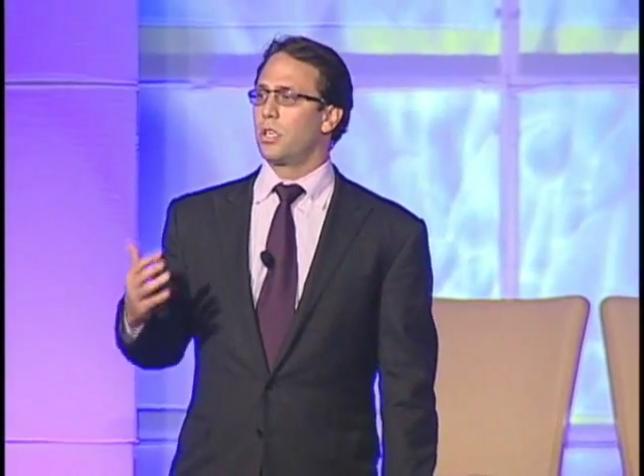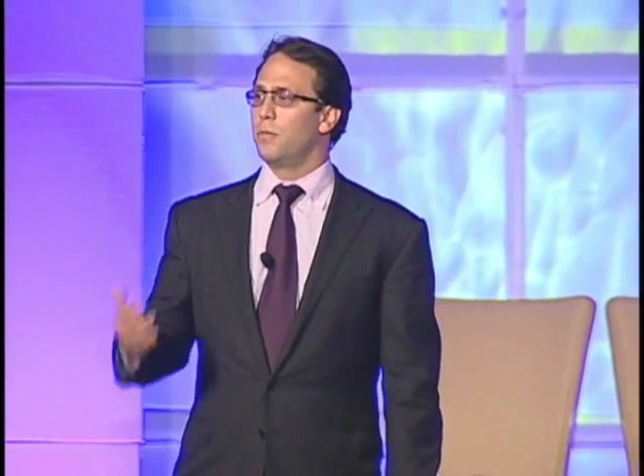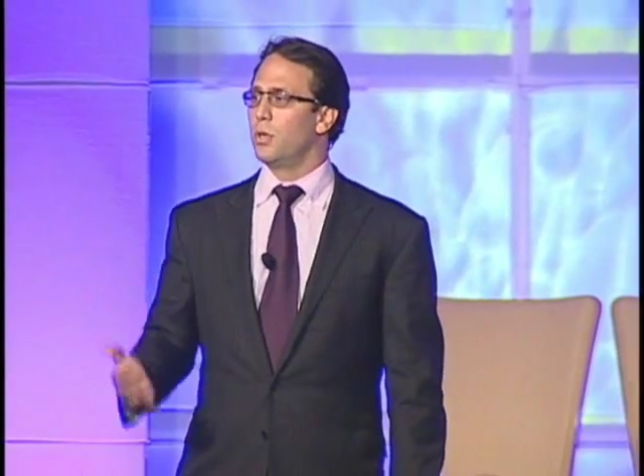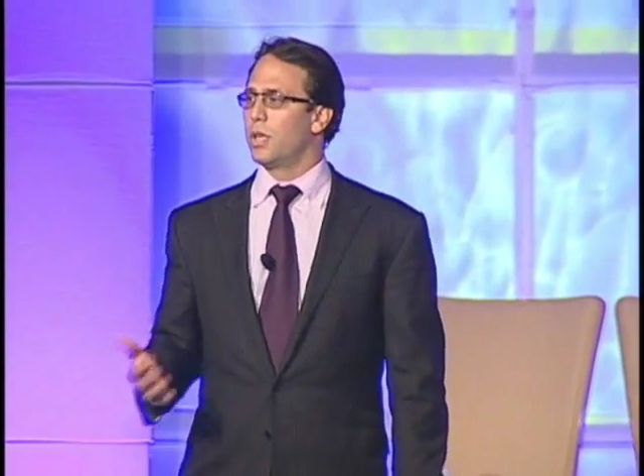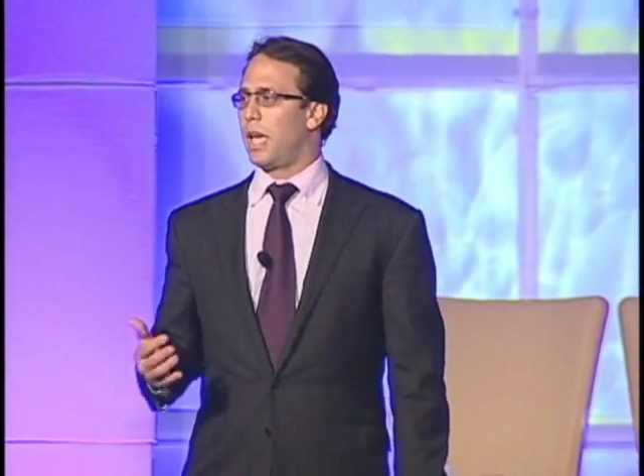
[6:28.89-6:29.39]

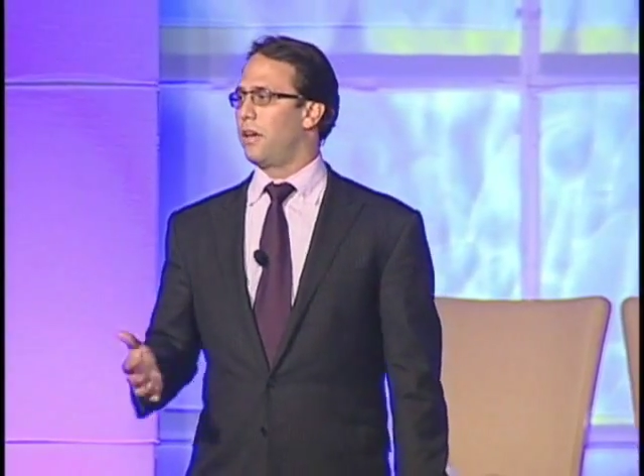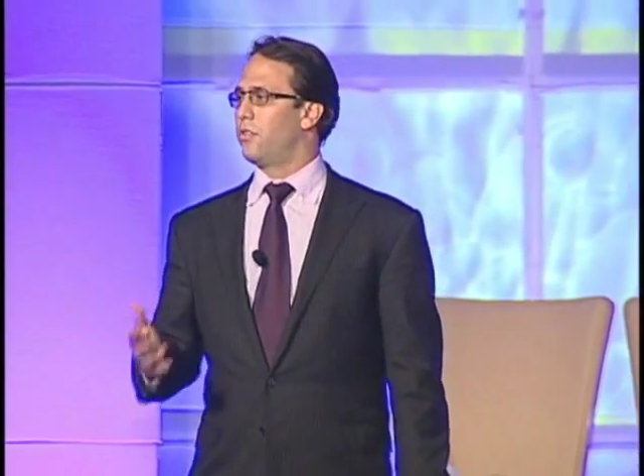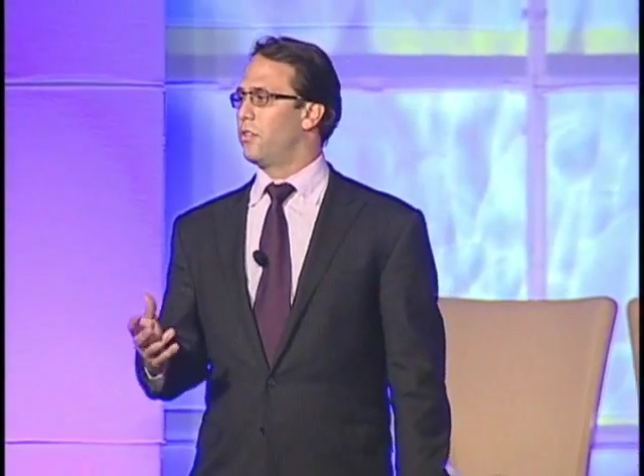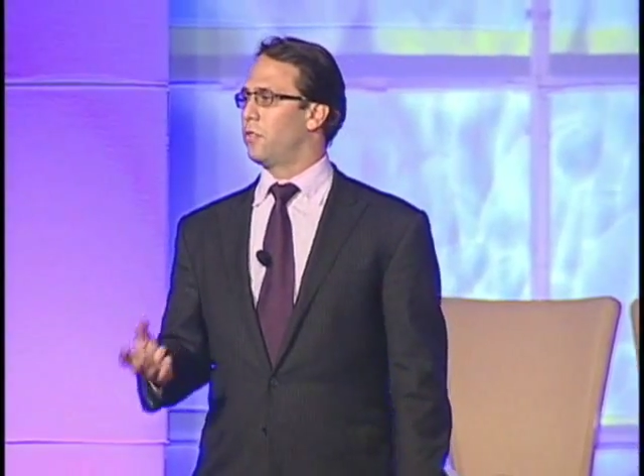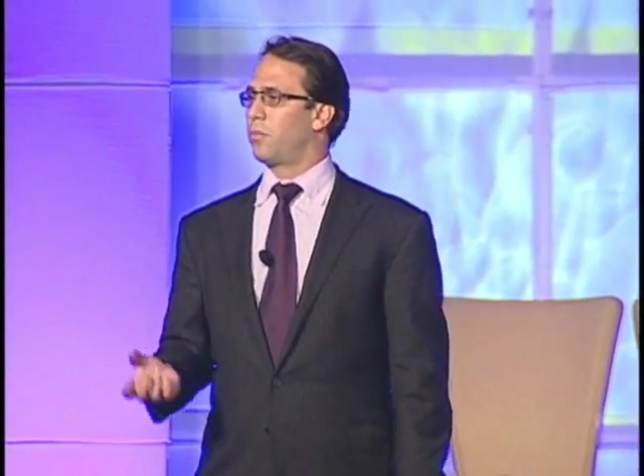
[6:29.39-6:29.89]

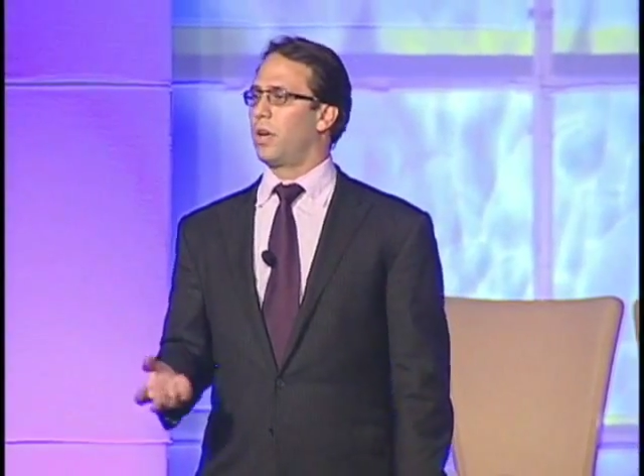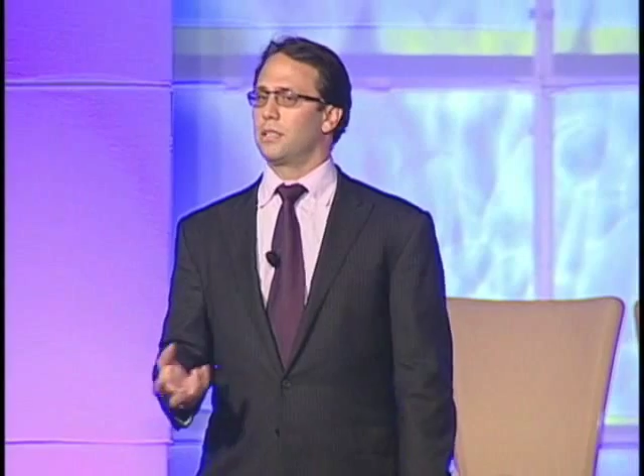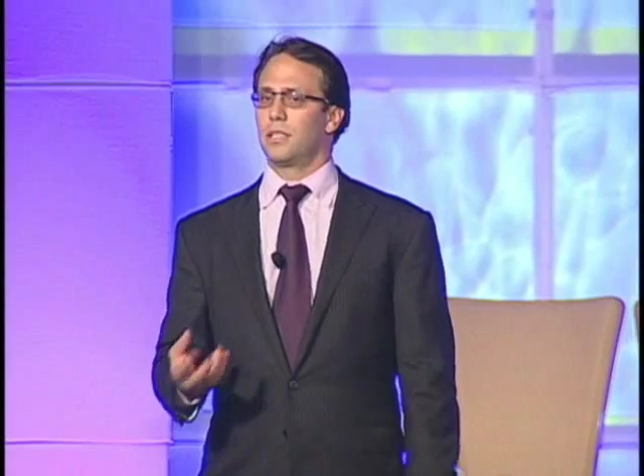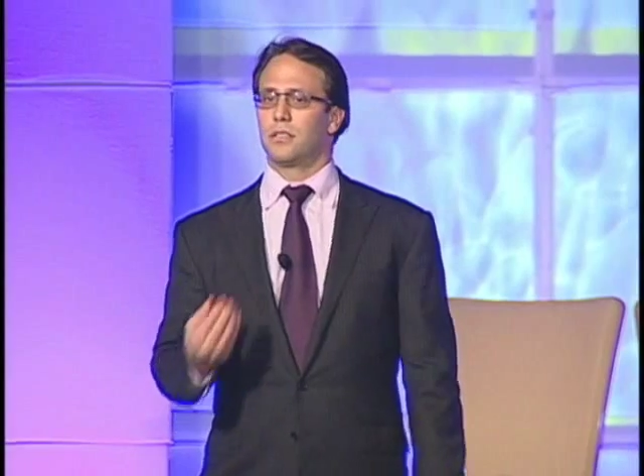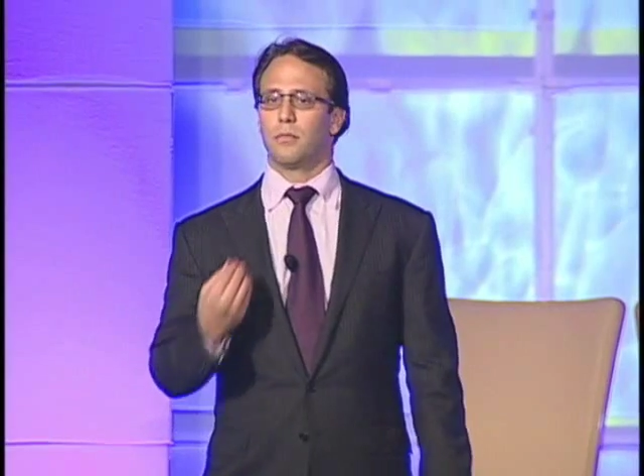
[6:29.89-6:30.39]
communication is
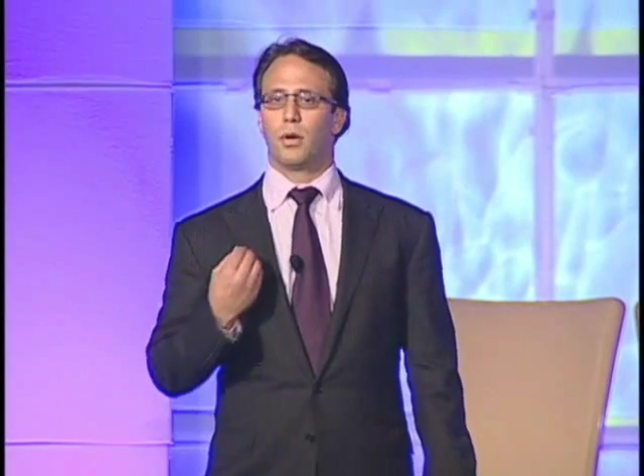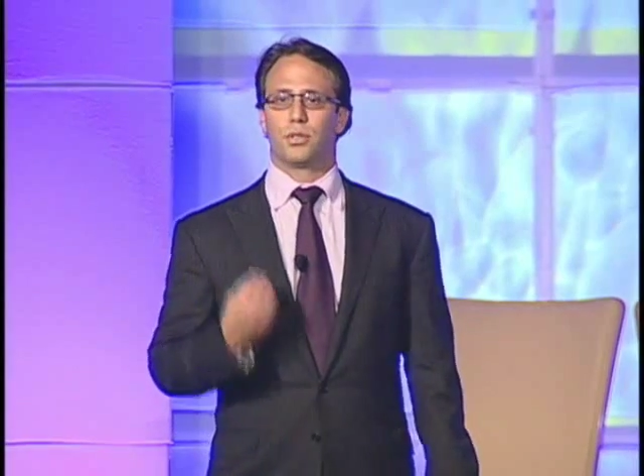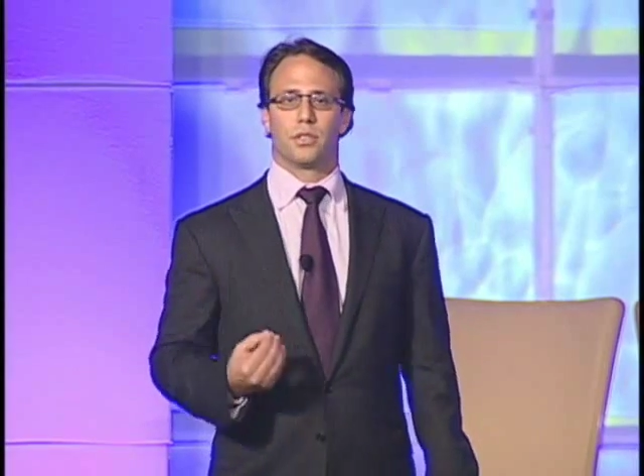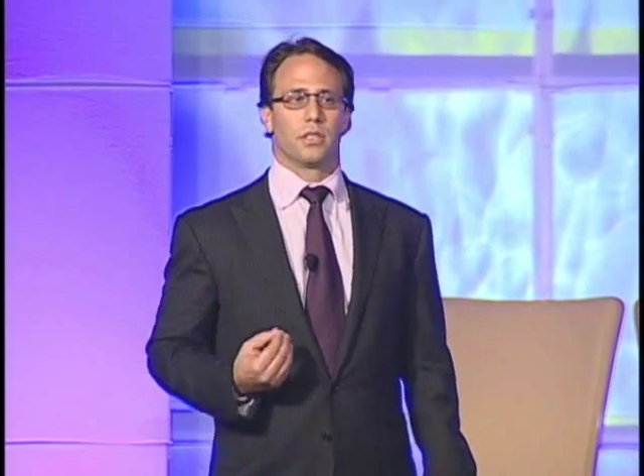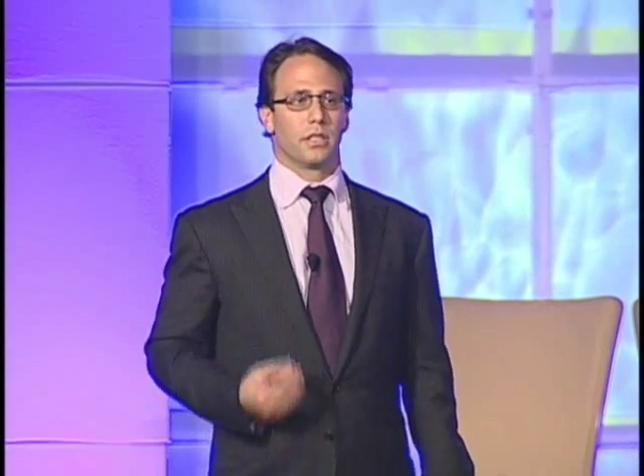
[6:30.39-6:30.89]
processed
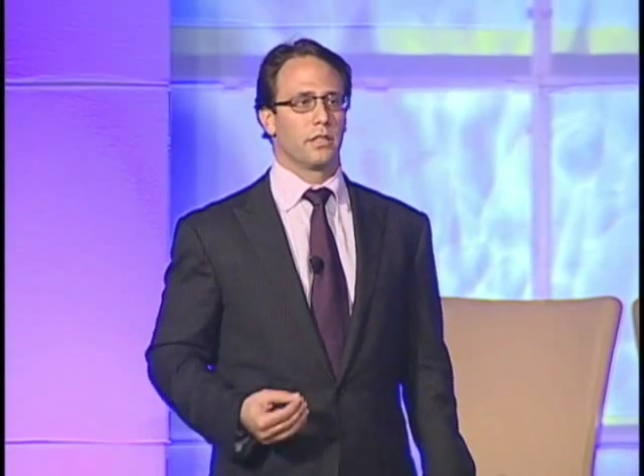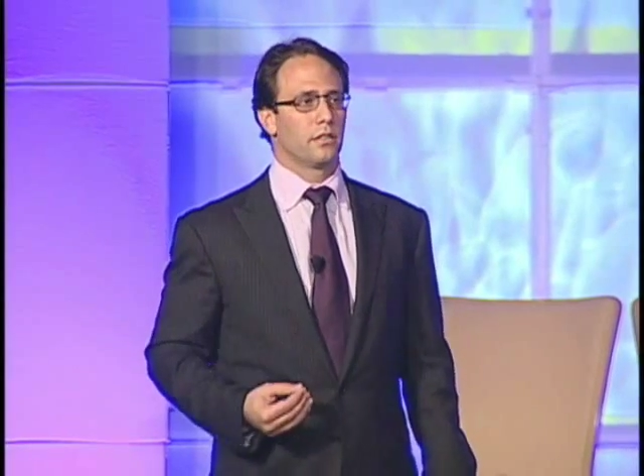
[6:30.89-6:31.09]
emotionally.